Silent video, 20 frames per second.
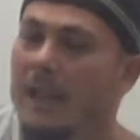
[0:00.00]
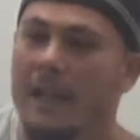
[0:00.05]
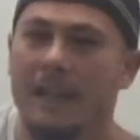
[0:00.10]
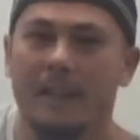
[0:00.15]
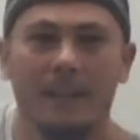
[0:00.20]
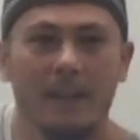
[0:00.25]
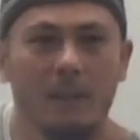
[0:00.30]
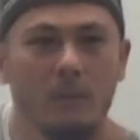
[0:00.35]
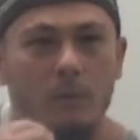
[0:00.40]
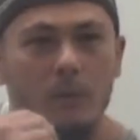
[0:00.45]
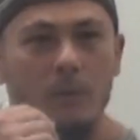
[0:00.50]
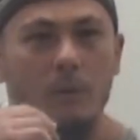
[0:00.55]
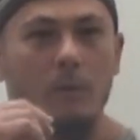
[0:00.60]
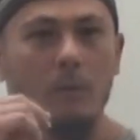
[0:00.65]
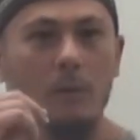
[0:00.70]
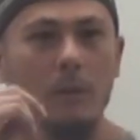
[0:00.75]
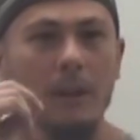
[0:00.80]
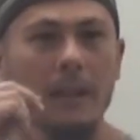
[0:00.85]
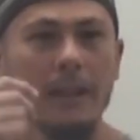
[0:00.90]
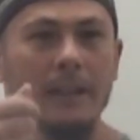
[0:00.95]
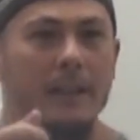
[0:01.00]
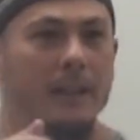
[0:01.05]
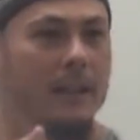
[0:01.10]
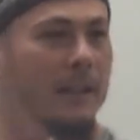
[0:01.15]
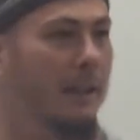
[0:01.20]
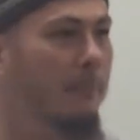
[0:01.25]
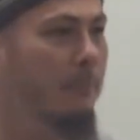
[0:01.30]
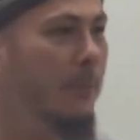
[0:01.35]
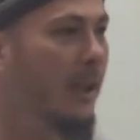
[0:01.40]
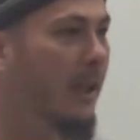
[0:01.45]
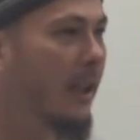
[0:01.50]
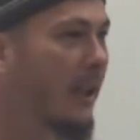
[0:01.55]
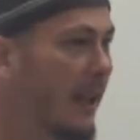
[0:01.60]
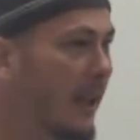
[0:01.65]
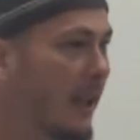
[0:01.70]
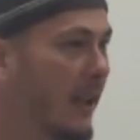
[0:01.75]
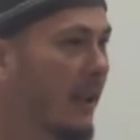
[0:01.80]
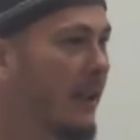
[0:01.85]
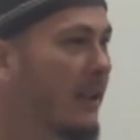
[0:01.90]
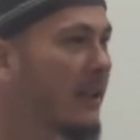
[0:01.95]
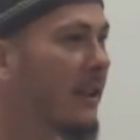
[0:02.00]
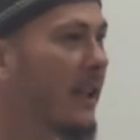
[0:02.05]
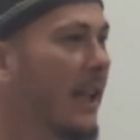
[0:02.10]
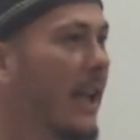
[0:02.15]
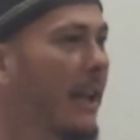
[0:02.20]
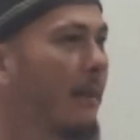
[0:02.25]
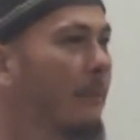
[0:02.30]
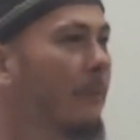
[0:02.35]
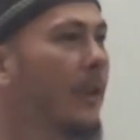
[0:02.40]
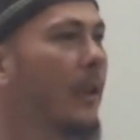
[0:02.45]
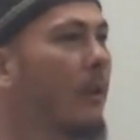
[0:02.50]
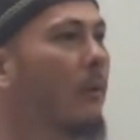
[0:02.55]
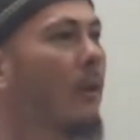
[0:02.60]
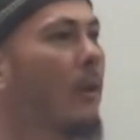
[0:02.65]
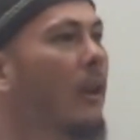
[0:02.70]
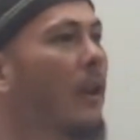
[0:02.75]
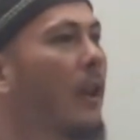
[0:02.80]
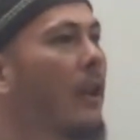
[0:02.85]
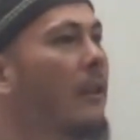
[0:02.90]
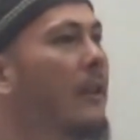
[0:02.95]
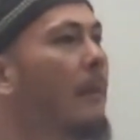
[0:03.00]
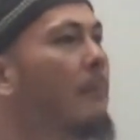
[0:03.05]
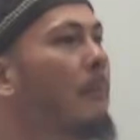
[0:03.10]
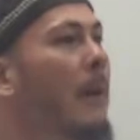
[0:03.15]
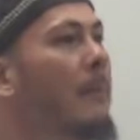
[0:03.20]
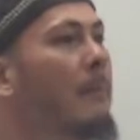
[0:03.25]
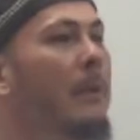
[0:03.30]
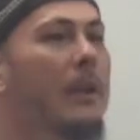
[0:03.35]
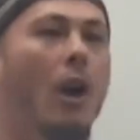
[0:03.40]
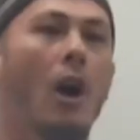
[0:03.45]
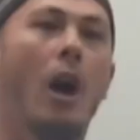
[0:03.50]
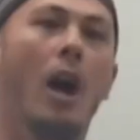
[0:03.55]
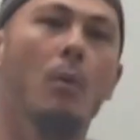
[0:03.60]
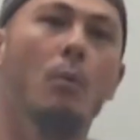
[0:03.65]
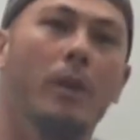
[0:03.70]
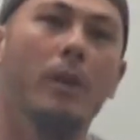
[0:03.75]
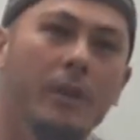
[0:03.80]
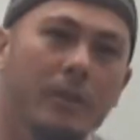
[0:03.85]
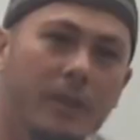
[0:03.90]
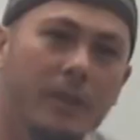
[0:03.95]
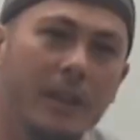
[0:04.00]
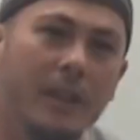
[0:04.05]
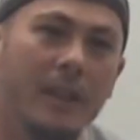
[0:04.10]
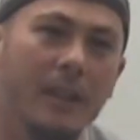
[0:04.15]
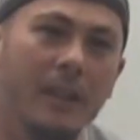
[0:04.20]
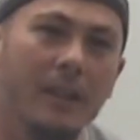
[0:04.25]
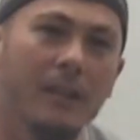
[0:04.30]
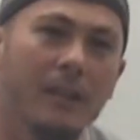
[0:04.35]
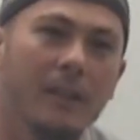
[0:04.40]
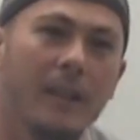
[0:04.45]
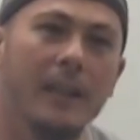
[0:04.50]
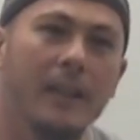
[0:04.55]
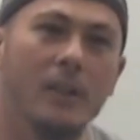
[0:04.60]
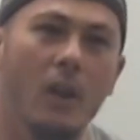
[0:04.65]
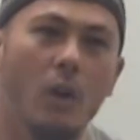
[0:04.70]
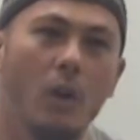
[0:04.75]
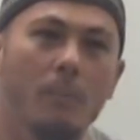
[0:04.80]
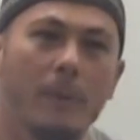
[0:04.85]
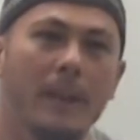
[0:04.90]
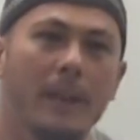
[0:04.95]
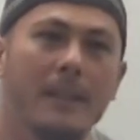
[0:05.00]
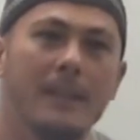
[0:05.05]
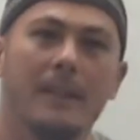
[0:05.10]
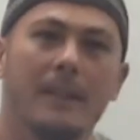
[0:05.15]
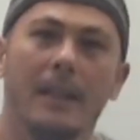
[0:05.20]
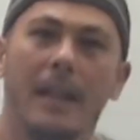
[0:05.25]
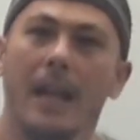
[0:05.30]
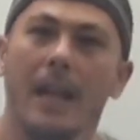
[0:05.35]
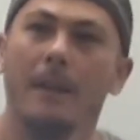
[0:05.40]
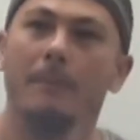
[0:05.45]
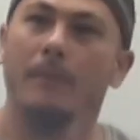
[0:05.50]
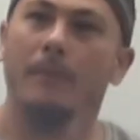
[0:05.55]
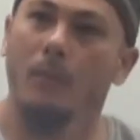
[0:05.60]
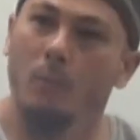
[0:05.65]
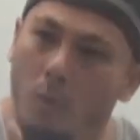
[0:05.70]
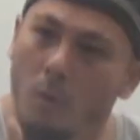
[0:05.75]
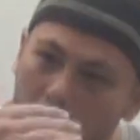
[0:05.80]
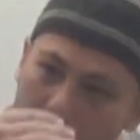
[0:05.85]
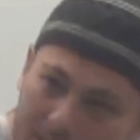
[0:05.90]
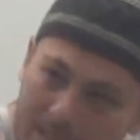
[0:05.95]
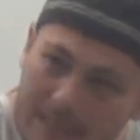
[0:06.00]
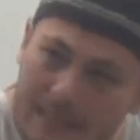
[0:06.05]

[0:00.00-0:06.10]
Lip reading: He didn't let me hear Islam that maybe that I wanted to hear. He told me Islam for what